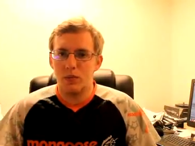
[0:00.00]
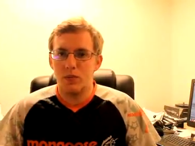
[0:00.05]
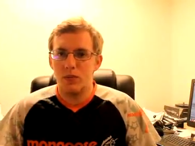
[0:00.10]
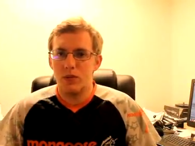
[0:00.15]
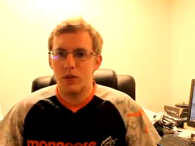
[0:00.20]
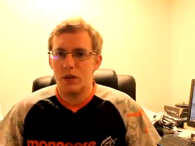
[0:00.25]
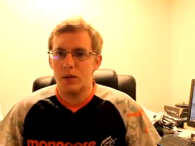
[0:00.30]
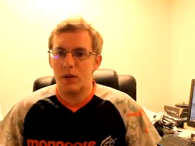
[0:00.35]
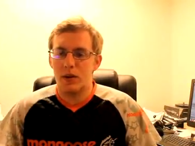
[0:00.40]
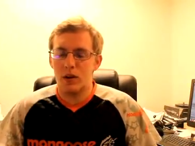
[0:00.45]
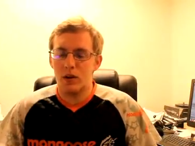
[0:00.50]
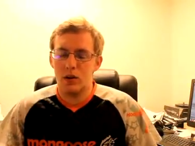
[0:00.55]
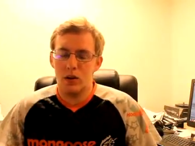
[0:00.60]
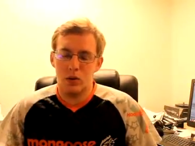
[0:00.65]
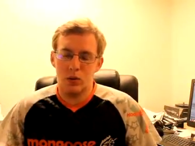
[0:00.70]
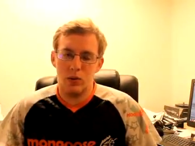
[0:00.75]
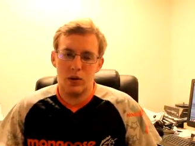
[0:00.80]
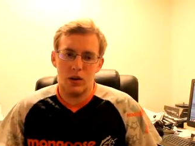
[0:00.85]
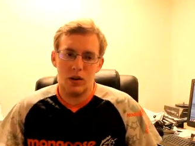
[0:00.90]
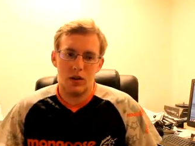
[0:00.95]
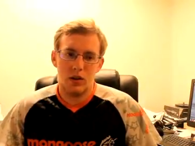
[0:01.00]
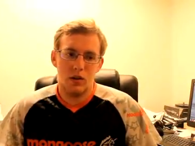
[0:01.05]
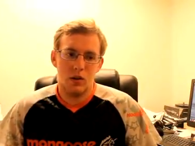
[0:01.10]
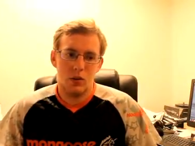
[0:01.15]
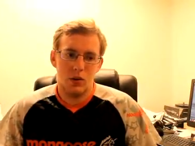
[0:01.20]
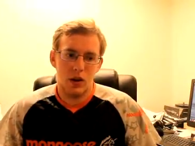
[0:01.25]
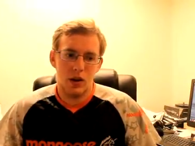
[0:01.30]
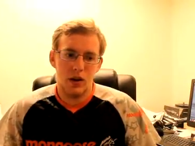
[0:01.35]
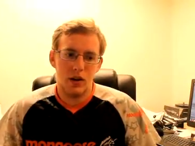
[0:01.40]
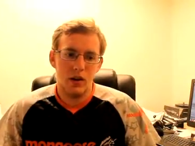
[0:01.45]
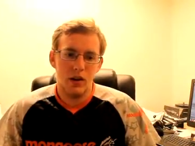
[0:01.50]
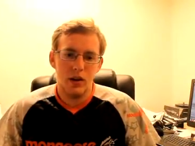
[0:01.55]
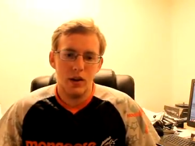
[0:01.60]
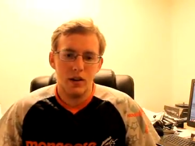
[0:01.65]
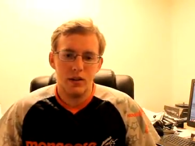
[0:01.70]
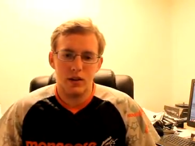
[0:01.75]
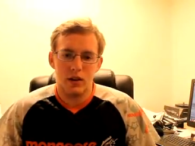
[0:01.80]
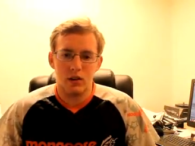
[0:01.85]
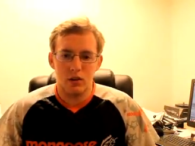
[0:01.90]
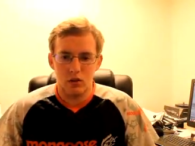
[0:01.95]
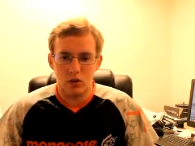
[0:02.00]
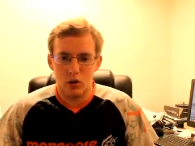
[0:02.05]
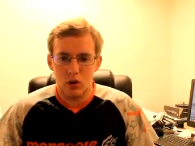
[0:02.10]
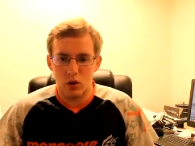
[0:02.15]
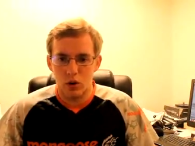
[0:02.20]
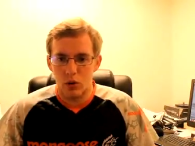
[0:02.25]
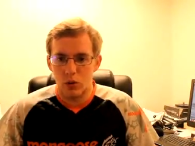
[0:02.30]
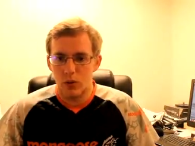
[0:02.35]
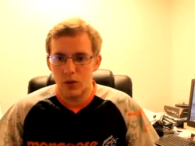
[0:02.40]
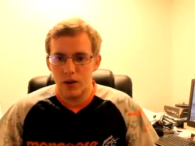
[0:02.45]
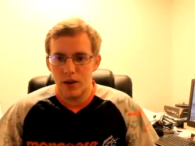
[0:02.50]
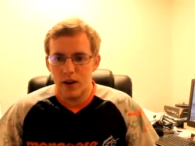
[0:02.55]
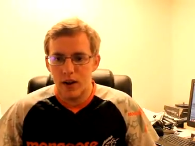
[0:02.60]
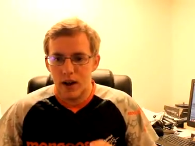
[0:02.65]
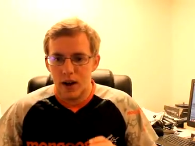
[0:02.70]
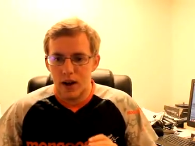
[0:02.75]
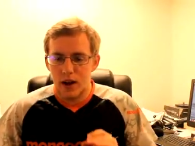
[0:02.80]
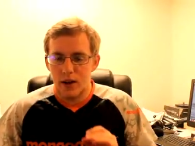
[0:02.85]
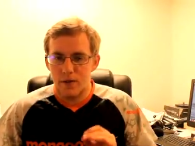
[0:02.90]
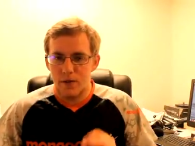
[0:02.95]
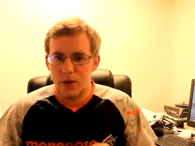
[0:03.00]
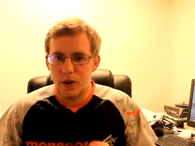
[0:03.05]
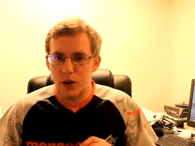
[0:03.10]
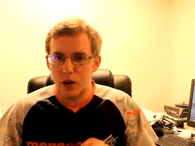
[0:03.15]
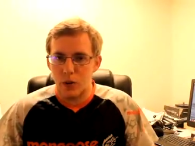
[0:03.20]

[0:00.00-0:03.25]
And I'm like, "Okay." He's like, No.